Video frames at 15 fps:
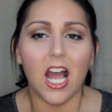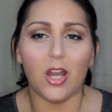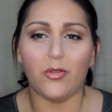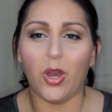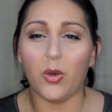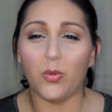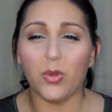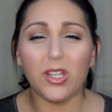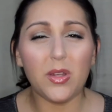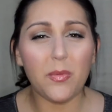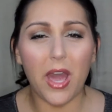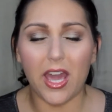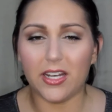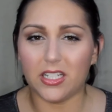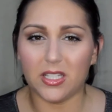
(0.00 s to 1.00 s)
I've had really
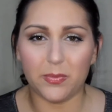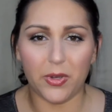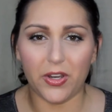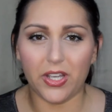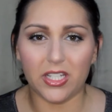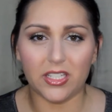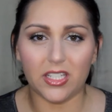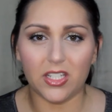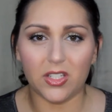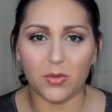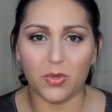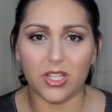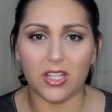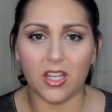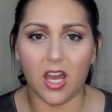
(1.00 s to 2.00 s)
bad experiences
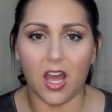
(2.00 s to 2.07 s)
with